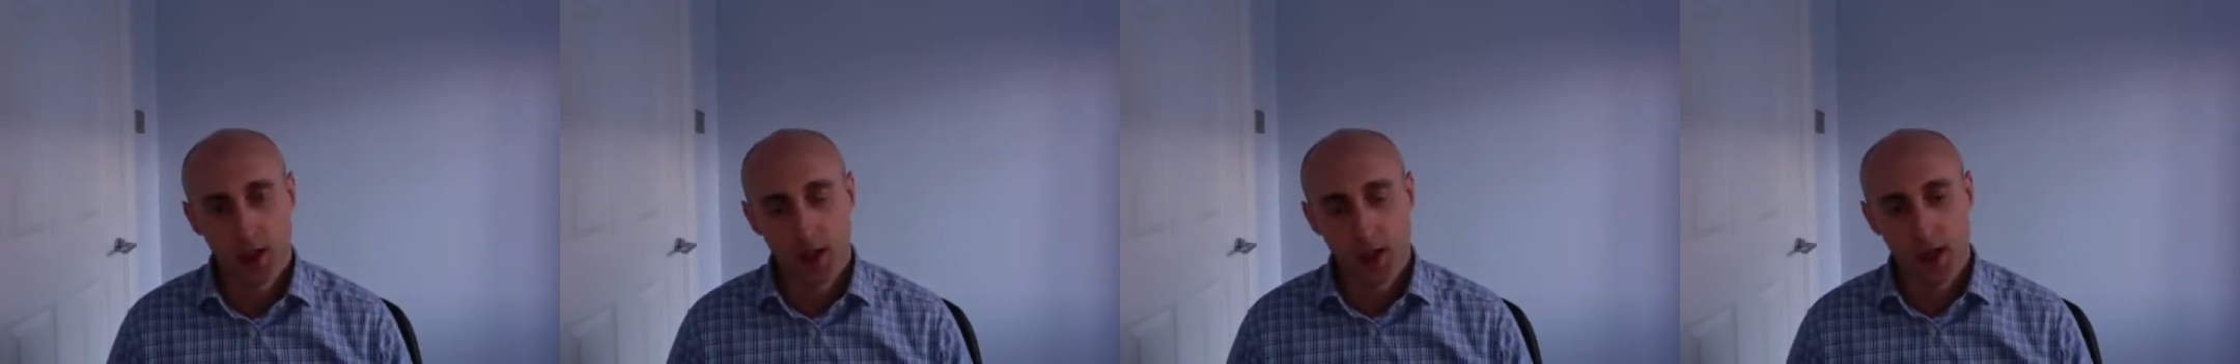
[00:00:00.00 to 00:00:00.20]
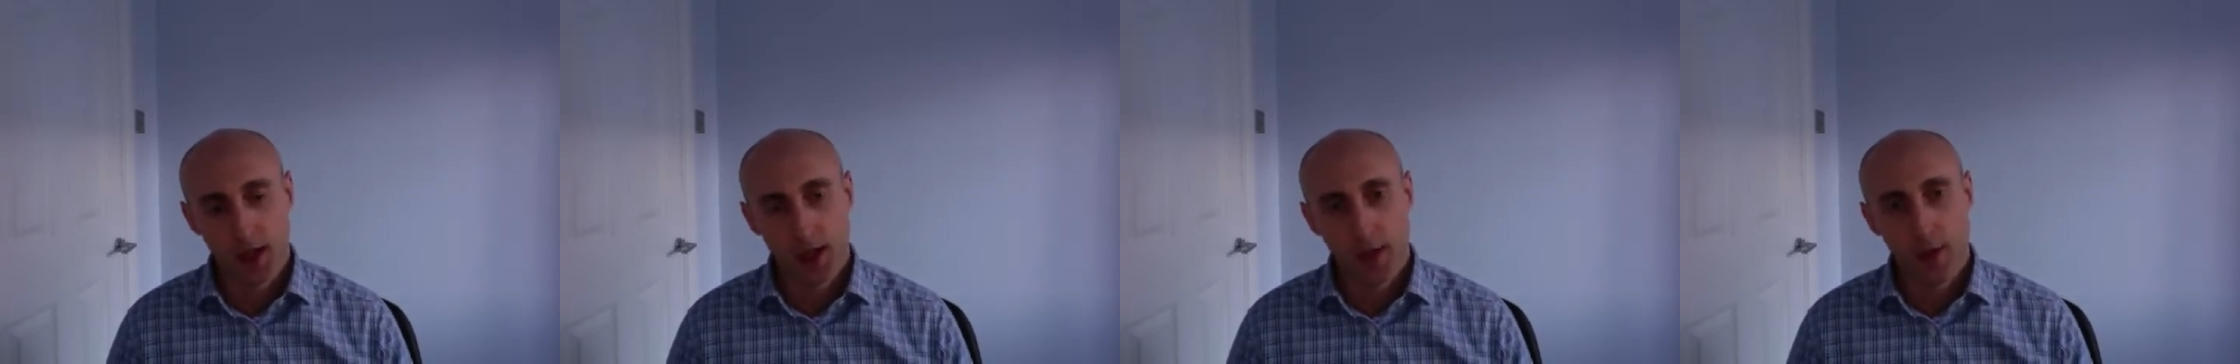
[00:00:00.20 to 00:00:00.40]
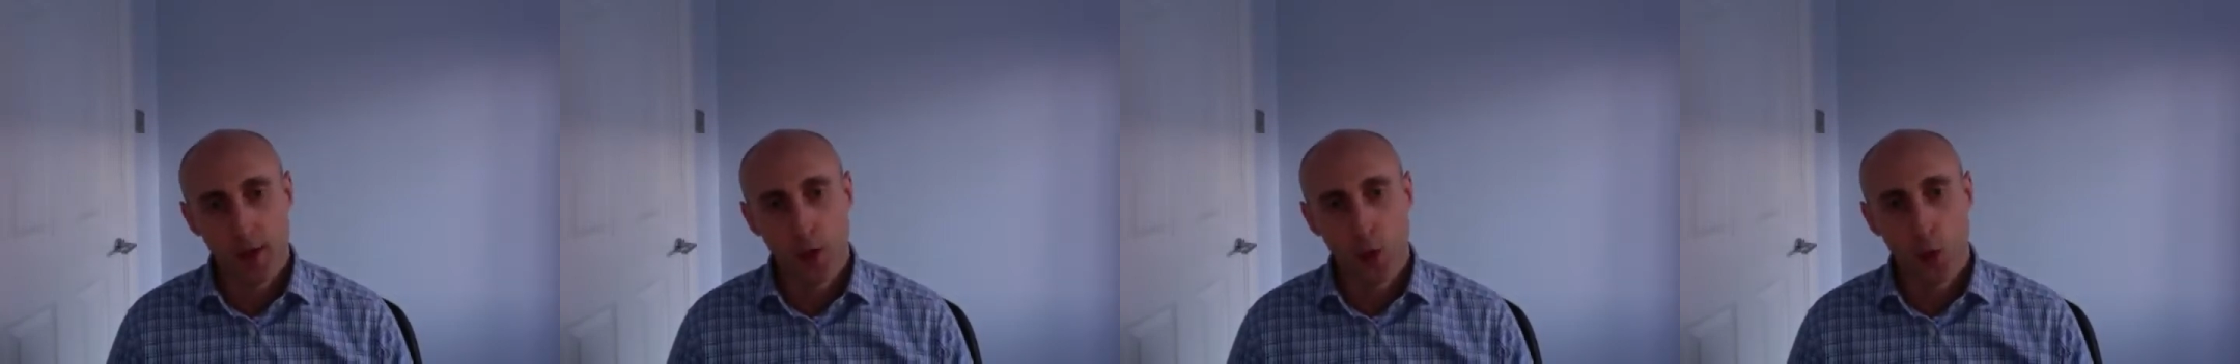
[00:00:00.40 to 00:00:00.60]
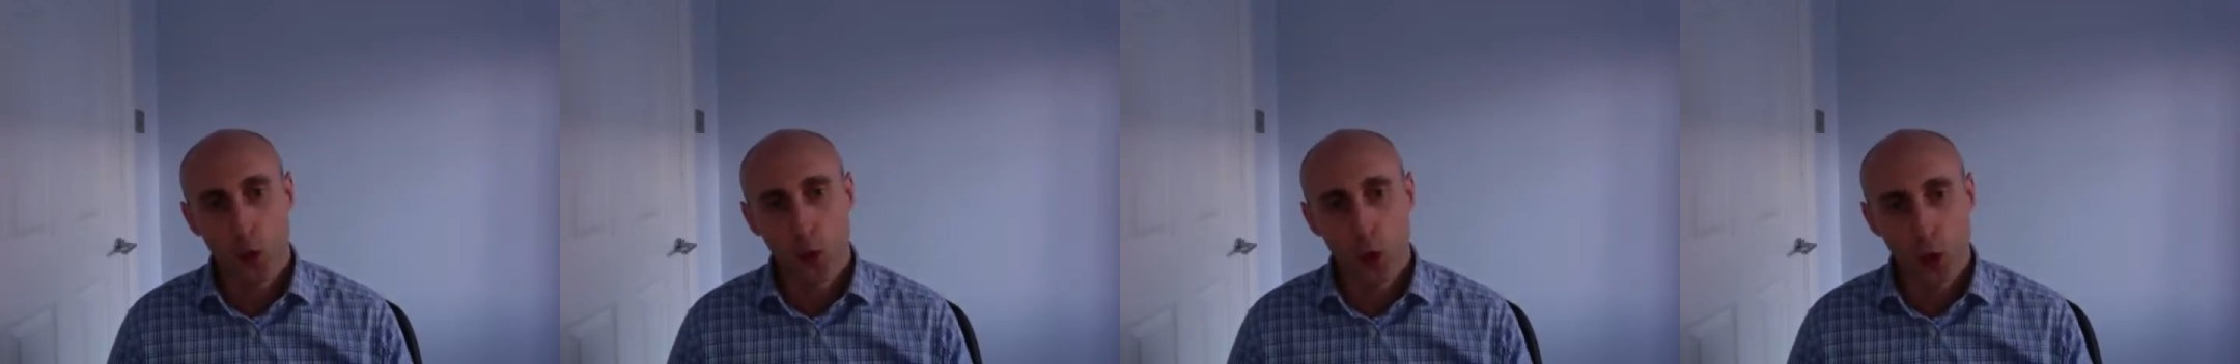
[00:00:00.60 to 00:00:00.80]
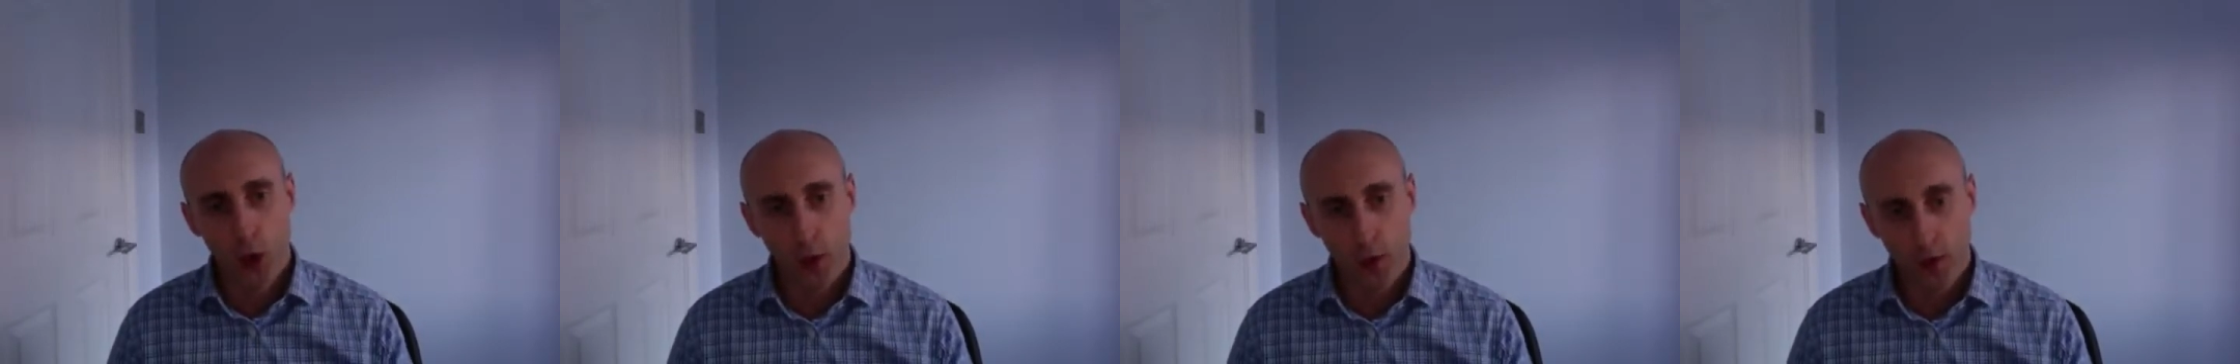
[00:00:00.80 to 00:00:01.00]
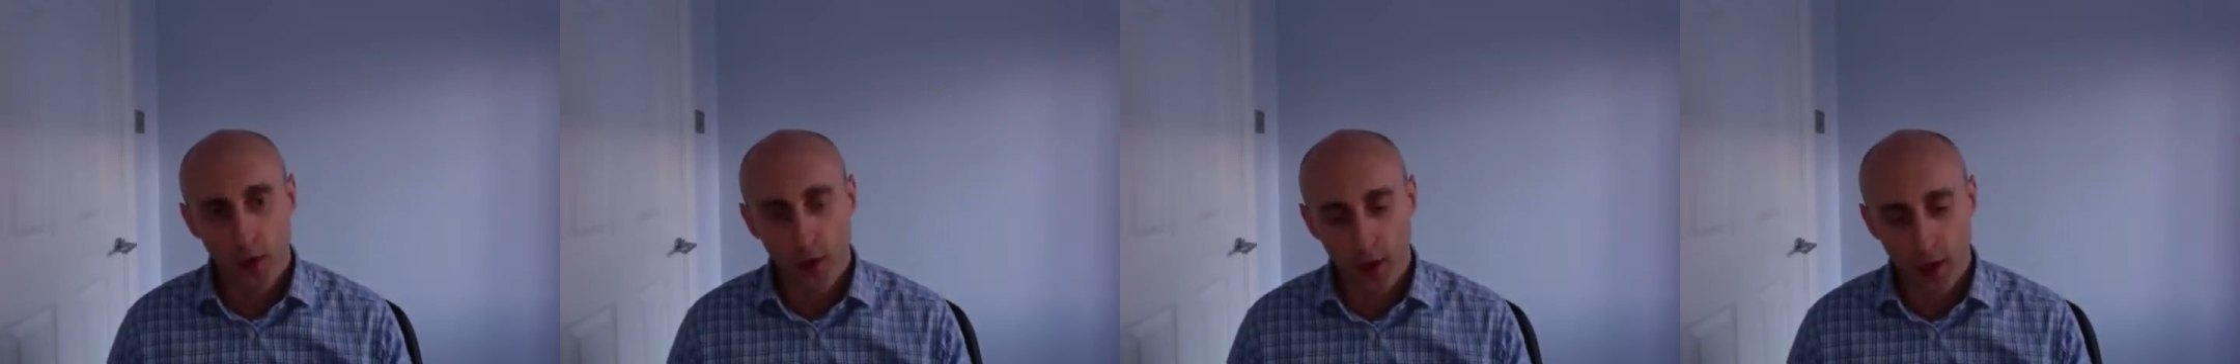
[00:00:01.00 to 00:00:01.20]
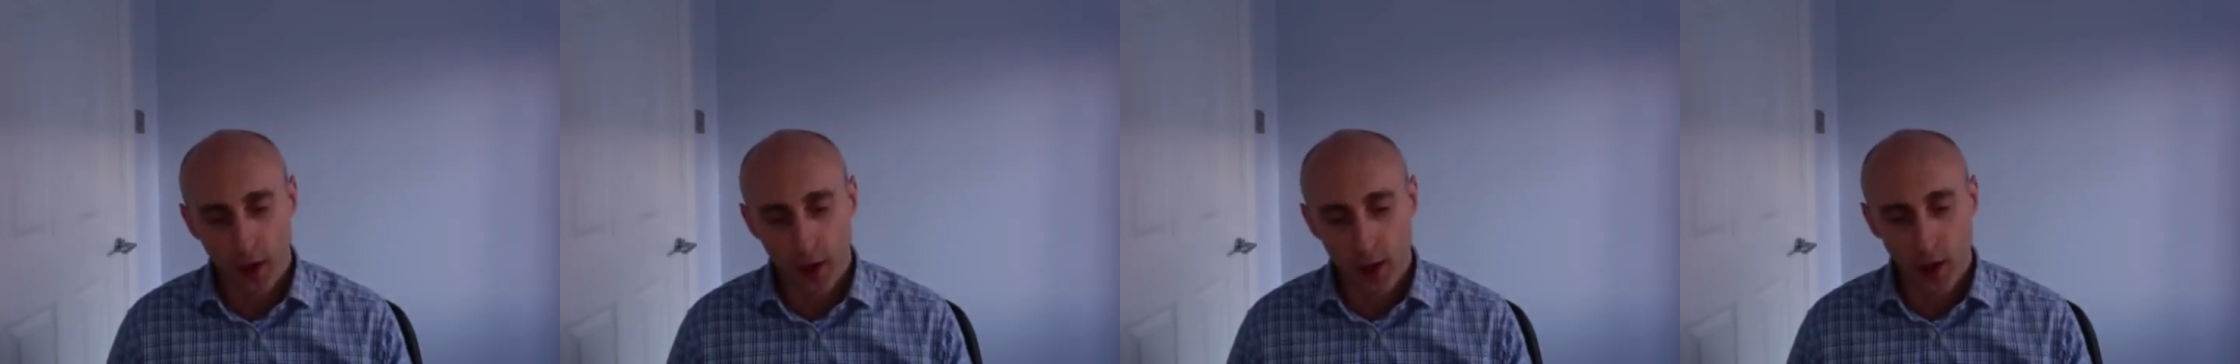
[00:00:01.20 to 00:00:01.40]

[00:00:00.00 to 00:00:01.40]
And the one that